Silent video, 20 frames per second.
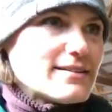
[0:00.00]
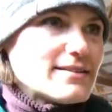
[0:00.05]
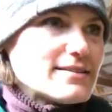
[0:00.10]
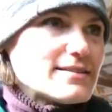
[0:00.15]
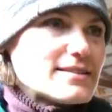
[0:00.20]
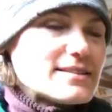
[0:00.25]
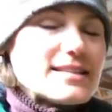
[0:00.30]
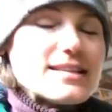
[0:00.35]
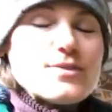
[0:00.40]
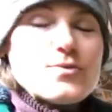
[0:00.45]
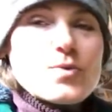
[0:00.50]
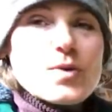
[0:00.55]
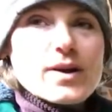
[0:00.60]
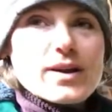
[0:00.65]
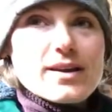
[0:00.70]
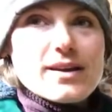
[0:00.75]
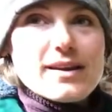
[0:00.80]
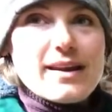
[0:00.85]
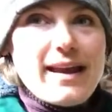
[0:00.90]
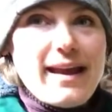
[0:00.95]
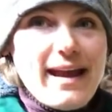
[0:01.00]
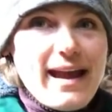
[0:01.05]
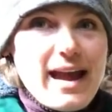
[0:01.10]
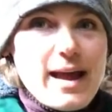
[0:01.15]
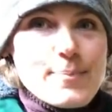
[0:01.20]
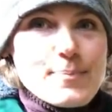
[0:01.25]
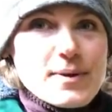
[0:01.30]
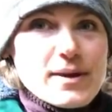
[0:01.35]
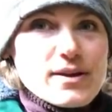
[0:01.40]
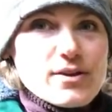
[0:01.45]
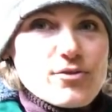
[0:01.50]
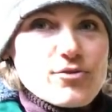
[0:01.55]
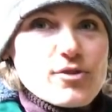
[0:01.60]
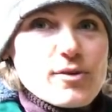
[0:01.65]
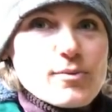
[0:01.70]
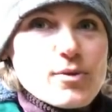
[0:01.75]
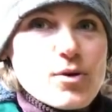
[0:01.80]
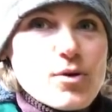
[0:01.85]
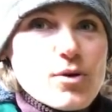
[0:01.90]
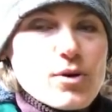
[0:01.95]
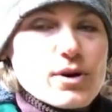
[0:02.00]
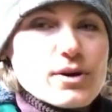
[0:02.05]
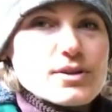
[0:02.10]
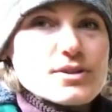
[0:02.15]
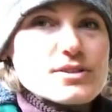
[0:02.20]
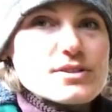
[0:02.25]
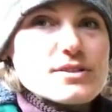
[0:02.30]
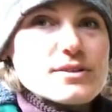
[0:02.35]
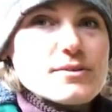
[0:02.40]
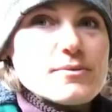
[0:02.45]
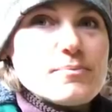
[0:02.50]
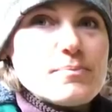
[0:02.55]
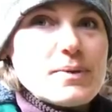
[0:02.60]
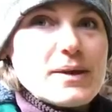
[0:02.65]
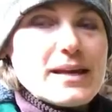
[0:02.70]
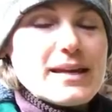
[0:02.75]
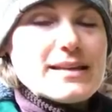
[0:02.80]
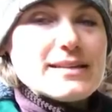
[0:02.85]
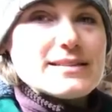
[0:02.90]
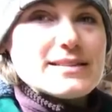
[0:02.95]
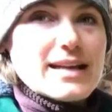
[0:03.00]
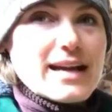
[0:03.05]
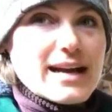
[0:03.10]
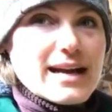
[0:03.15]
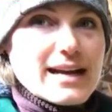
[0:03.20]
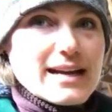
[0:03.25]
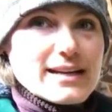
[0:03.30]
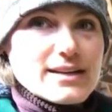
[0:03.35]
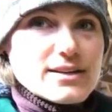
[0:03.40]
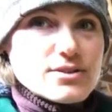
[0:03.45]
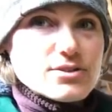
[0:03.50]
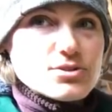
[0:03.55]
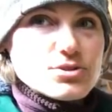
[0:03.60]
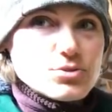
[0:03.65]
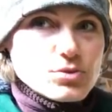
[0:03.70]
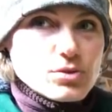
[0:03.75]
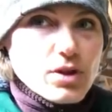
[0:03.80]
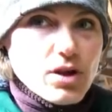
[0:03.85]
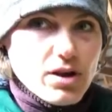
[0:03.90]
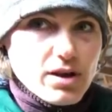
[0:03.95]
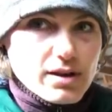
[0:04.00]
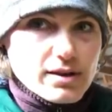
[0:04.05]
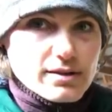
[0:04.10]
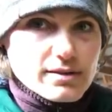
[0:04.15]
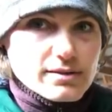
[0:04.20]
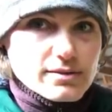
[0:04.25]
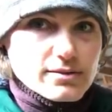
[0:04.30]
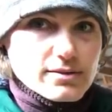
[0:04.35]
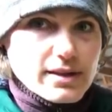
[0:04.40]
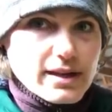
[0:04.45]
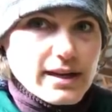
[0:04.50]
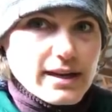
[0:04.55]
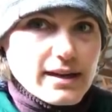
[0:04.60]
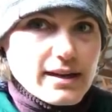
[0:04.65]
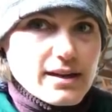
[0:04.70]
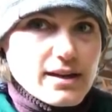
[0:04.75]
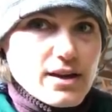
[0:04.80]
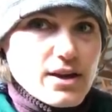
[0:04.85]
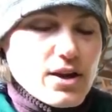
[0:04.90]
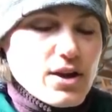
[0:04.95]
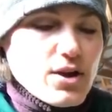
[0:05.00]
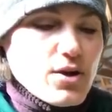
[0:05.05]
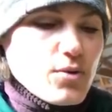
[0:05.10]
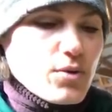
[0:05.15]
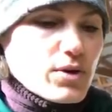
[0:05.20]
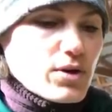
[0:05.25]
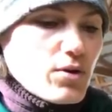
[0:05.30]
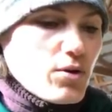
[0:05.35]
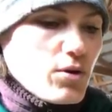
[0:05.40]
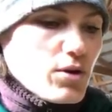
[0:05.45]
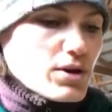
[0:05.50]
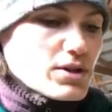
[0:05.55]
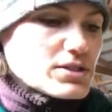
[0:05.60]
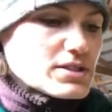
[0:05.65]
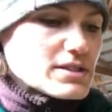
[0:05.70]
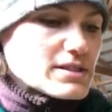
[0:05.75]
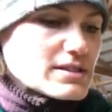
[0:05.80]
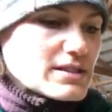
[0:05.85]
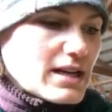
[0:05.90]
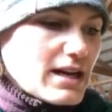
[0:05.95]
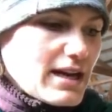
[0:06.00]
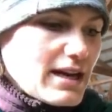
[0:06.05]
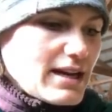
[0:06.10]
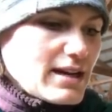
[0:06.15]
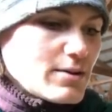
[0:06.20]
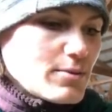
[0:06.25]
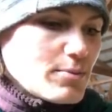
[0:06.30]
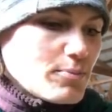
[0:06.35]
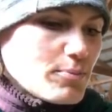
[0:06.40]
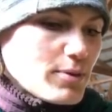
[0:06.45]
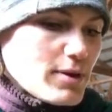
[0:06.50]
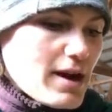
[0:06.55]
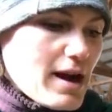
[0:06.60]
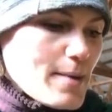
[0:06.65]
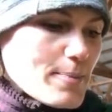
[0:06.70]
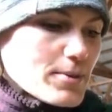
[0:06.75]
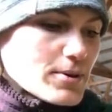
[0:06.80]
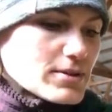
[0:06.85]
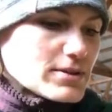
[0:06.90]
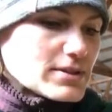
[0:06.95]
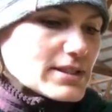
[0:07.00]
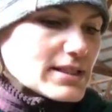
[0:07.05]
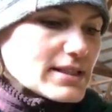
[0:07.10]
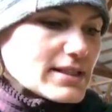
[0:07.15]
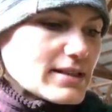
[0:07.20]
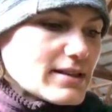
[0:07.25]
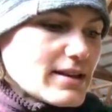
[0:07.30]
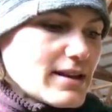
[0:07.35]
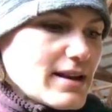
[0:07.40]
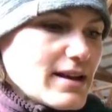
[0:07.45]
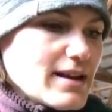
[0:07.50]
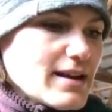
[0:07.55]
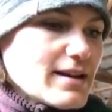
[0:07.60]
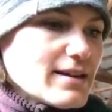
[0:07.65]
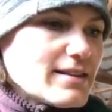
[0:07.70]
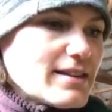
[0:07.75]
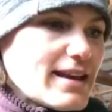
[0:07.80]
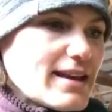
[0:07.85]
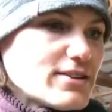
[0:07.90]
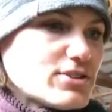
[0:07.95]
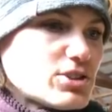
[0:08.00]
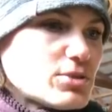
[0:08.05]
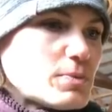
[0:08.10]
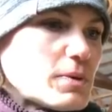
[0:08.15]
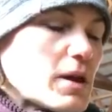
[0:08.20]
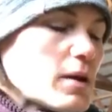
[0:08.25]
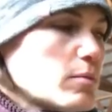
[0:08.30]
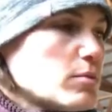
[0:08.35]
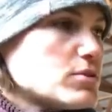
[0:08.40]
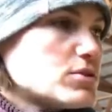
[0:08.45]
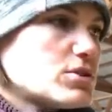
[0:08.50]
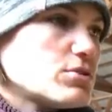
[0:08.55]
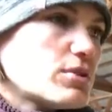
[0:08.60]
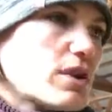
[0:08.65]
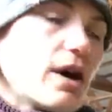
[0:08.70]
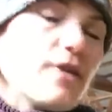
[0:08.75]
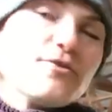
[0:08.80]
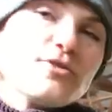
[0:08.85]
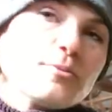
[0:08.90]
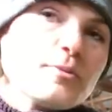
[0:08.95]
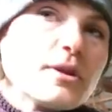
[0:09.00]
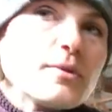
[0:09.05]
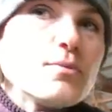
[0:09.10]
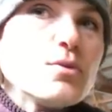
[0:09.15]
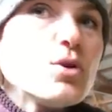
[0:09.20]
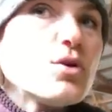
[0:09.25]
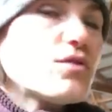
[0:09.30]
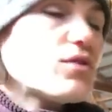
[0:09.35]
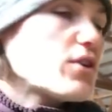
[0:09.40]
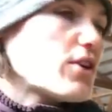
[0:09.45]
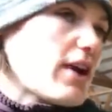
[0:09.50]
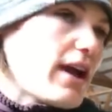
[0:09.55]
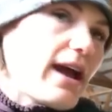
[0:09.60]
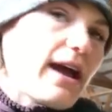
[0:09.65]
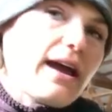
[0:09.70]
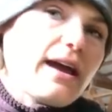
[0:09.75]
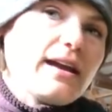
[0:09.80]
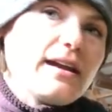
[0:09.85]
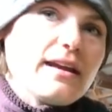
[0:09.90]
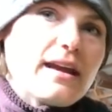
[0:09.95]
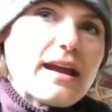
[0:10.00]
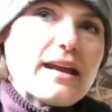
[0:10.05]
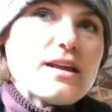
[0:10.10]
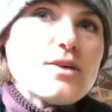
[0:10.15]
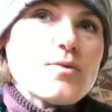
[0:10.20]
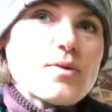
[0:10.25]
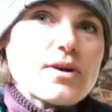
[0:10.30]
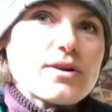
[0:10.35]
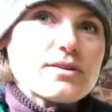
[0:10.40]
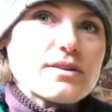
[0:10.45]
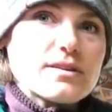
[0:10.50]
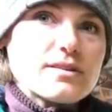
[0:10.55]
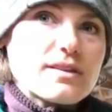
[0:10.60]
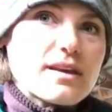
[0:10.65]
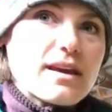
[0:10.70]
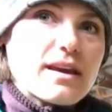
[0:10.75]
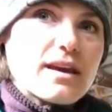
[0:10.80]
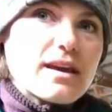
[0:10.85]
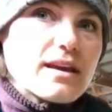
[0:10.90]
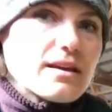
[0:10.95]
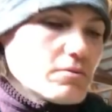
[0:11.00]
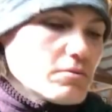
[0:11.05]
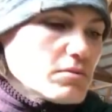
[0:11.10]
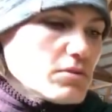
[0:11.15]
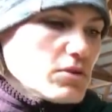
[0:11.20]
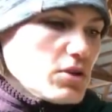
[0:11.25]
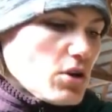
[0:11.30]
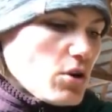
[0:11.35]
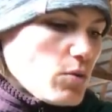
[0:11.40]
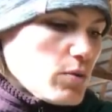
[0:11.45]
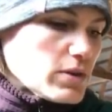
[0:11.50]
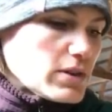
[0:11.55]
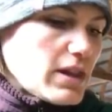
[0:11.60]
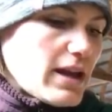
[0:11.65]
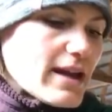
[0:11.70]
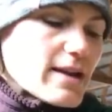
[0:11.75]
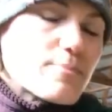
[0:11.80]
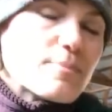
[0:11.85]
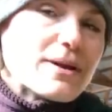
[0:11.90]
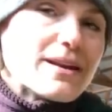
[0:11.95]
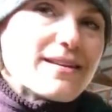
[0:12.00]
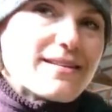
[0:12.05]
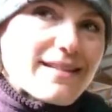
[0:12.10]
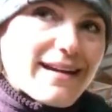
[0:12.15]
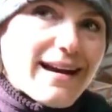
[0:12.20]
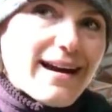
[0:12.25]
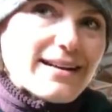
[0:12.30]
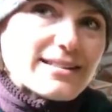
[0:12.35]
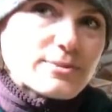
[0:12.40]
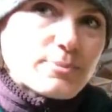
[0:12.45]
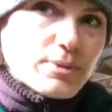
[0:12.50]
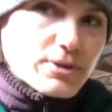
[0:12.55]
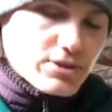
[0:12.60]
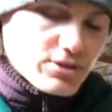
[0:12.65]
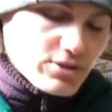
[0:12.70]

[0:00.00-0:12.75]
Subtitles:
seen what can happen from a horse being tied too long, okay? When a horse is tied properly, they should be able to comfortably move their head anywhere that they, you know, would like, but not put